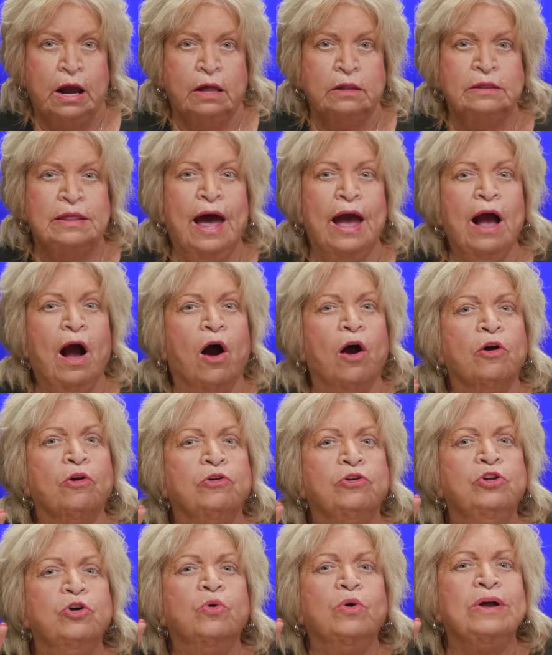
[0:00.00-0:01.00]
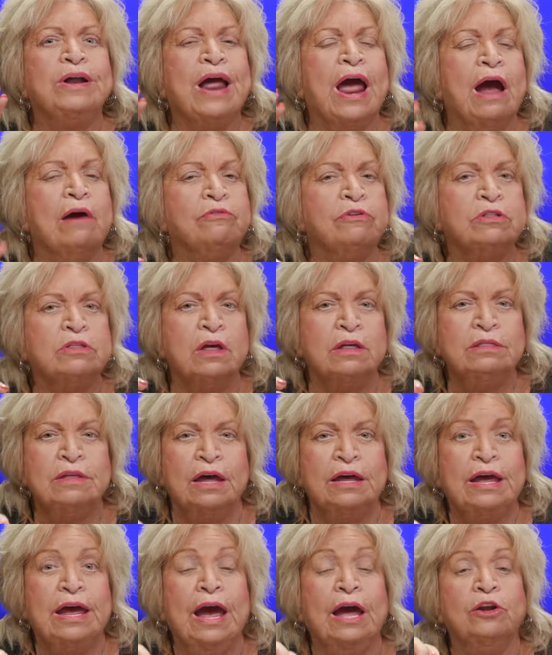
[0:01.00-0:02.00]
They are doing everything
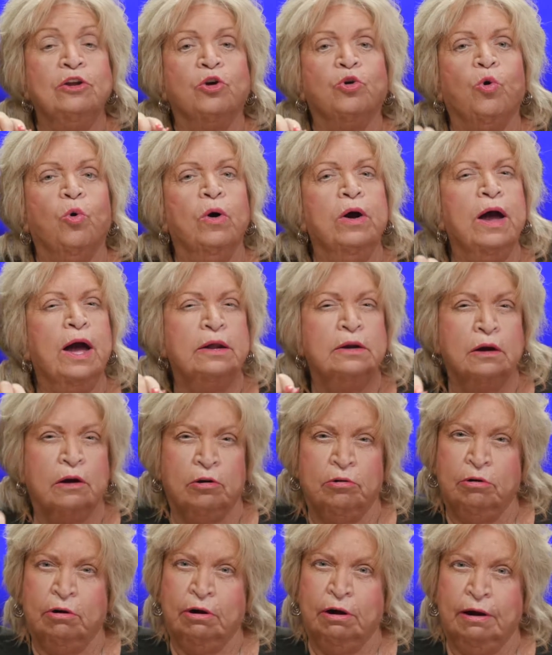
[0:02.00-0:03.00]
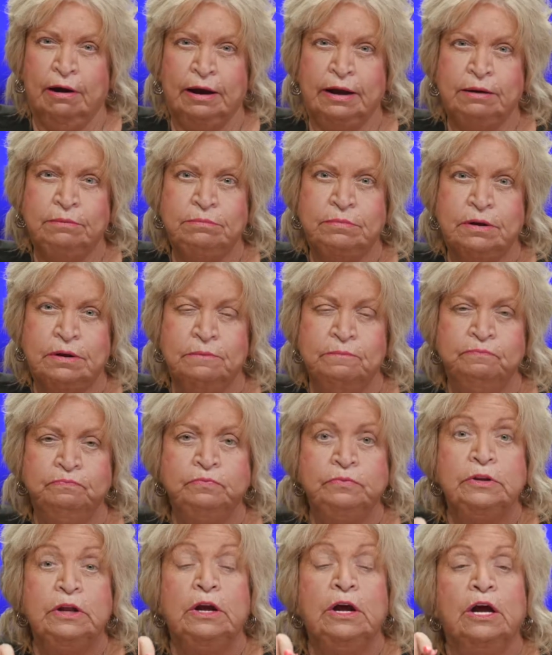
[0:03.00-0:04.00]
they can to create a crime,
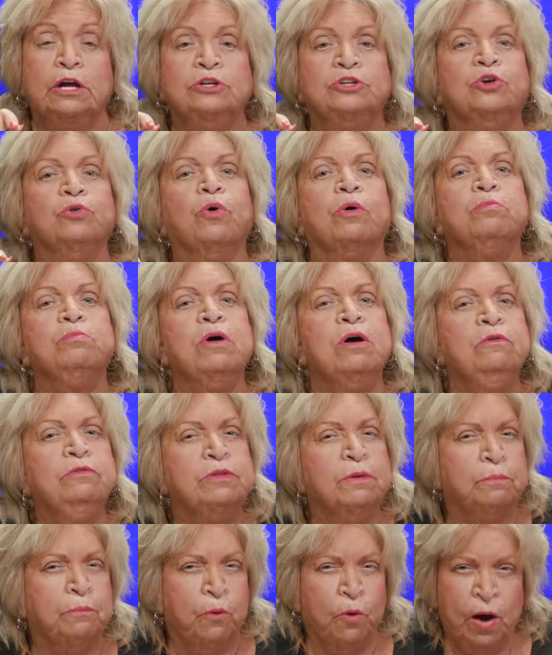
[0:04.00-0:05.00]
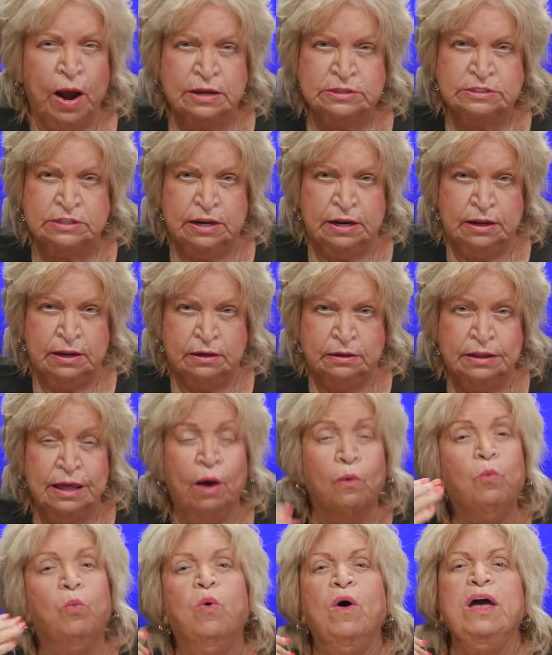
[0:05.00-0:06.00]
to remove the president
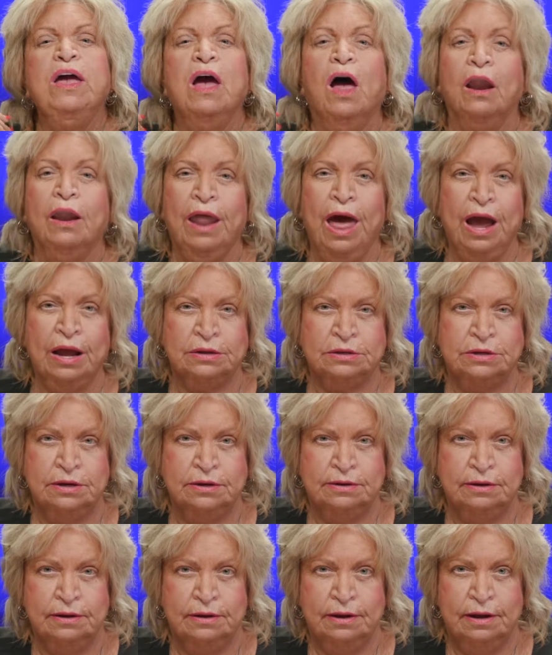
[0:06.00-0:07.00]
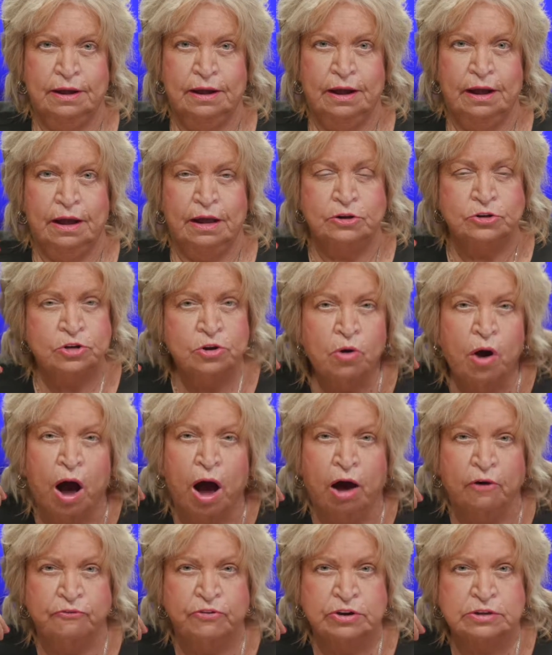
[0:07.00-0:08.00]
that we elected to
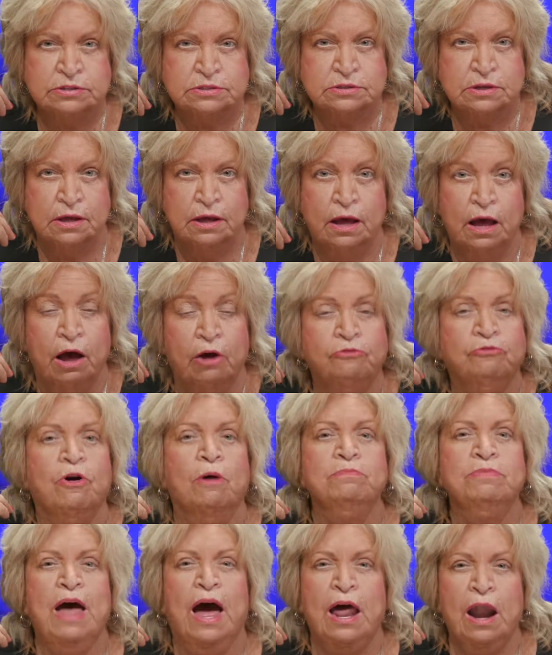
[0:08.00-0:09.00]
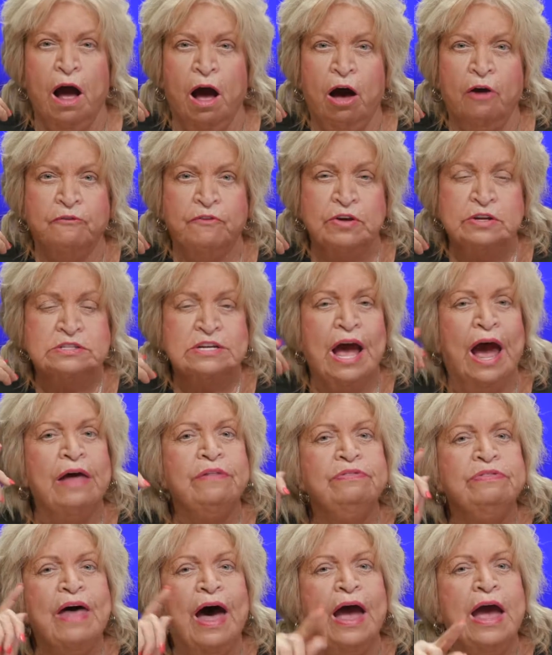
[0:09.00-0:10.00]
office from that office,
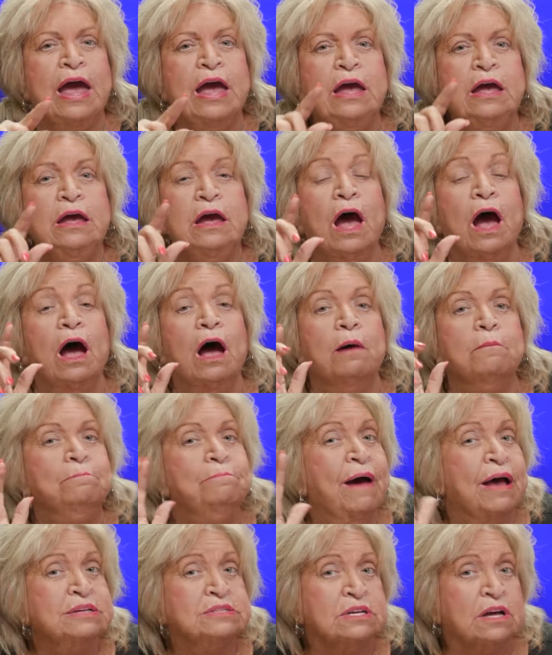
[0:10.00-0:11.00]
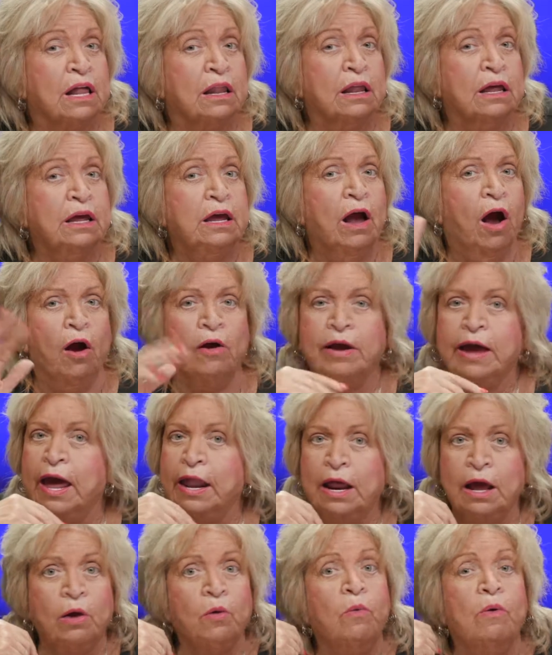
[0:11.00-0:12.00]
and they basically are
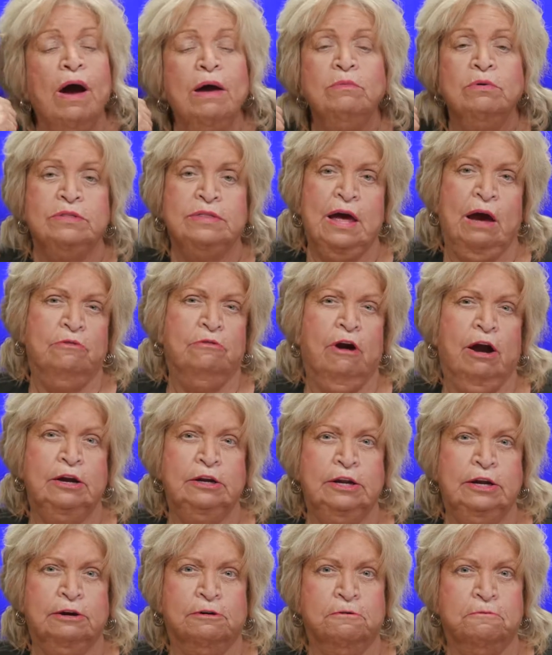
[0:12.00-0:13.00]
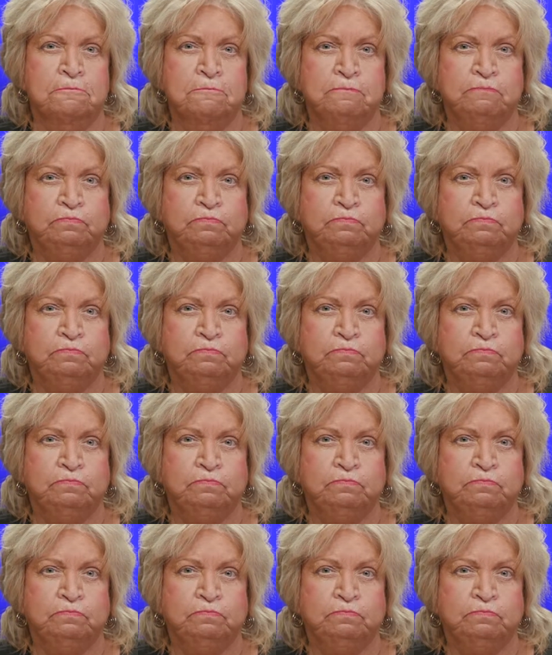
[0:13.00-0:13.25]
getting away with that right now.